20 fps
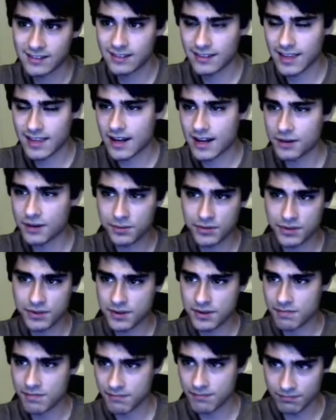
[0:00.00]
That helps
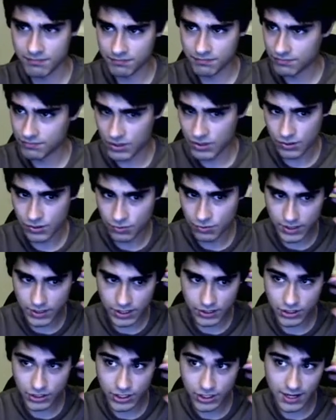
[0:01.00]
them do weird
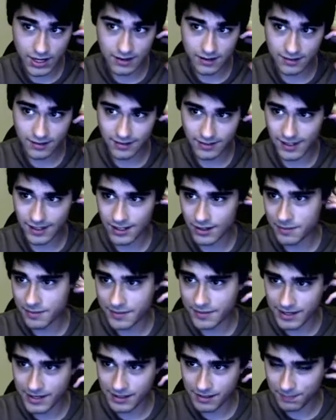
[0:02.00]
shit and like open
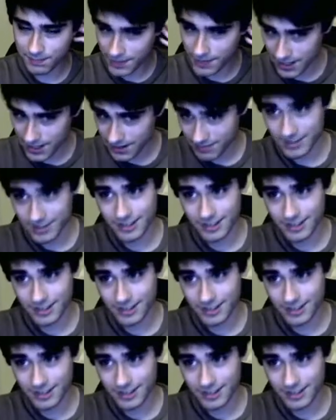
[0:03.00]
it sometimes.